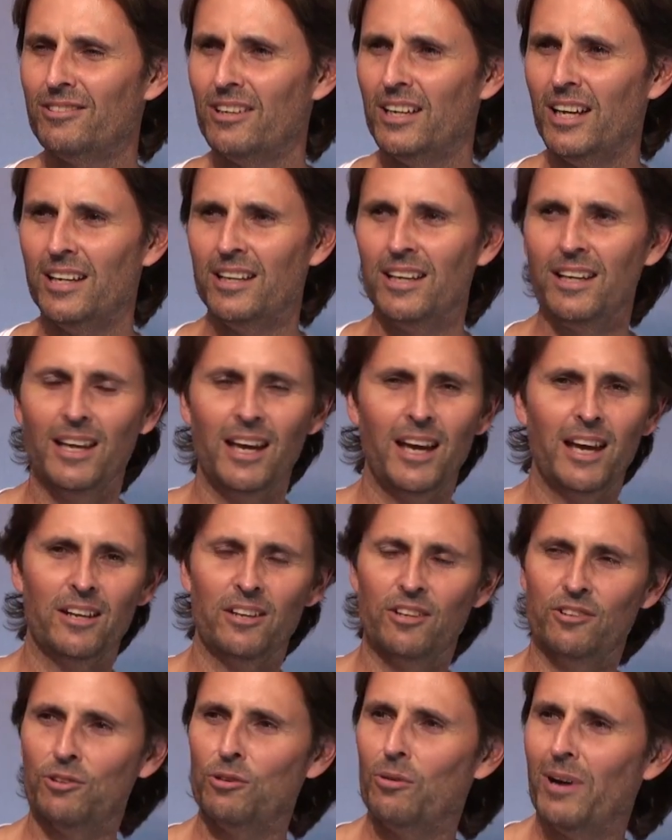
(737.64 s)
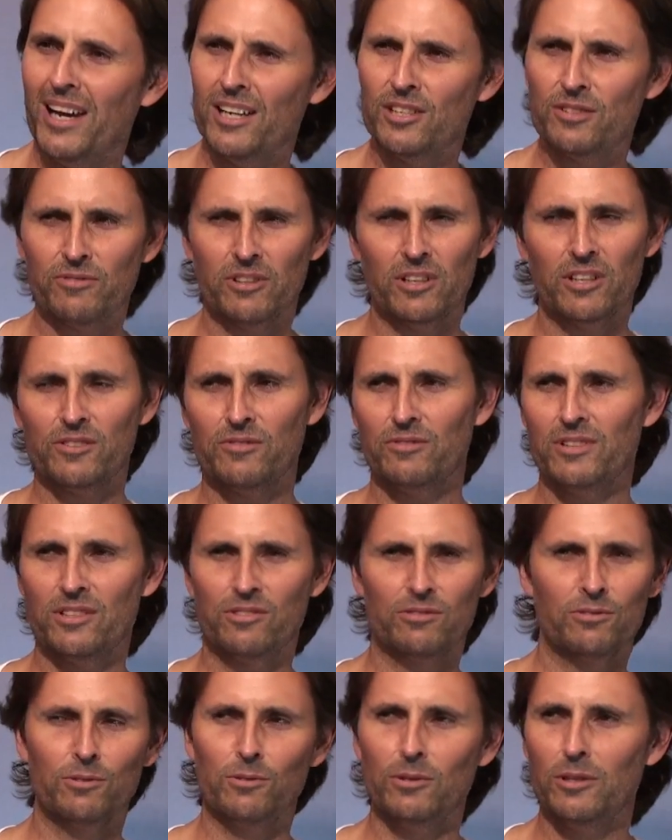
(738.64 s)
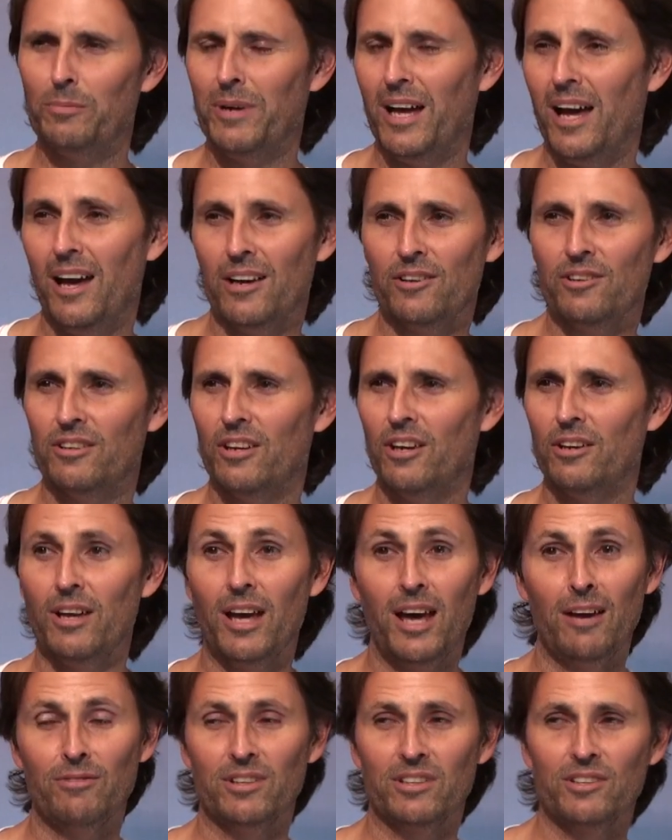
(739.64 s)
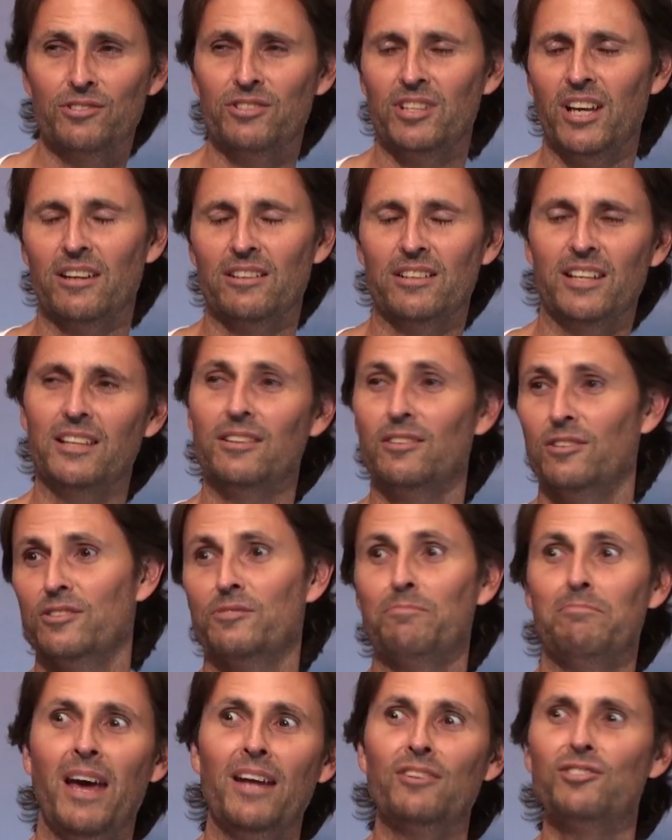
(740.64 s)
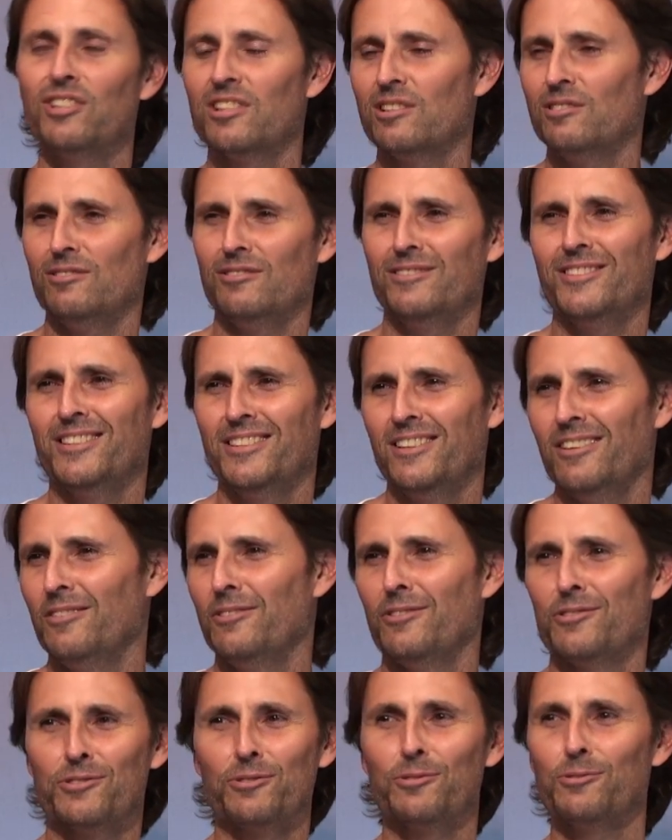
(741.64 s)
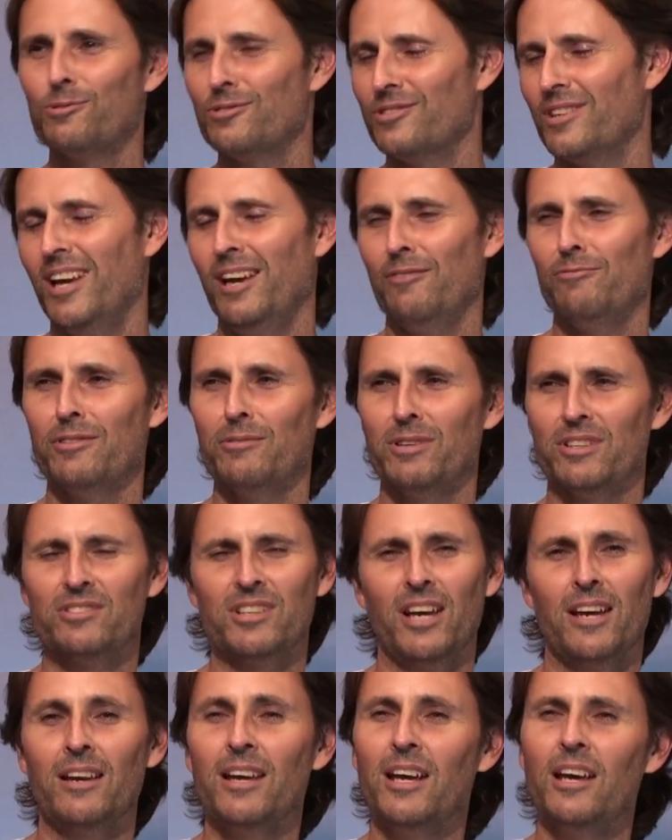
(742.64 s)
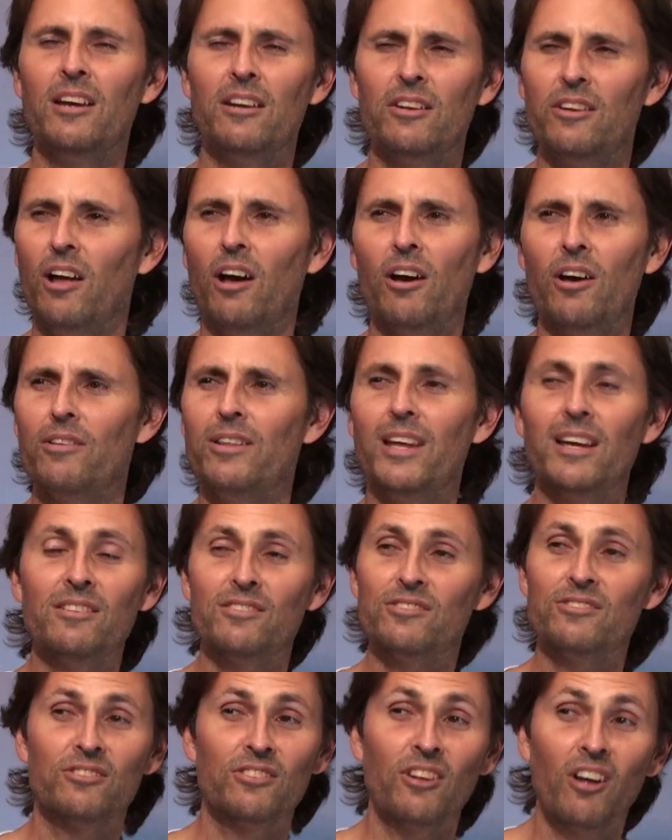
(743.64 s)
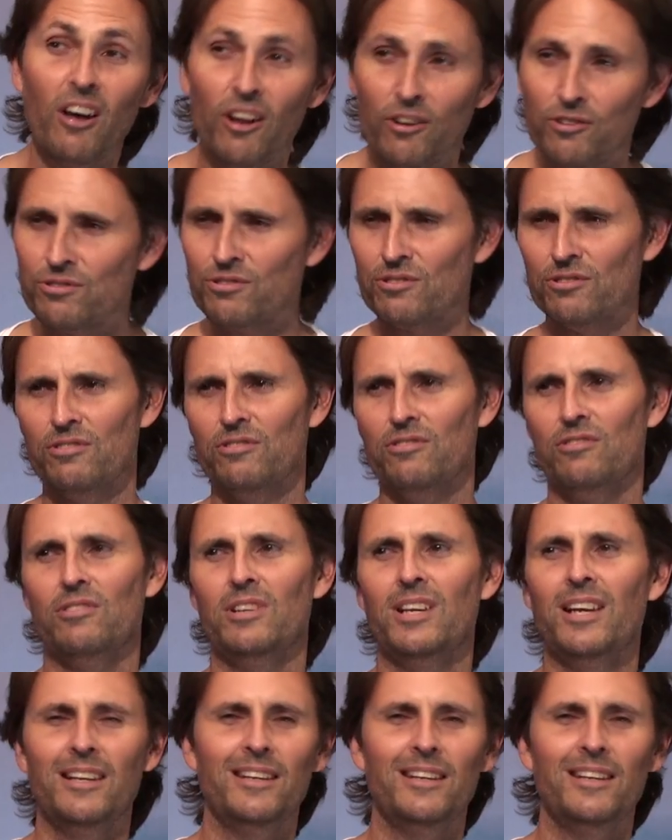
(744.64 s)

Right? And the New Age philosophies are all about, having this technique and it's magical, and it's all, everyone's saying, no, that is not true.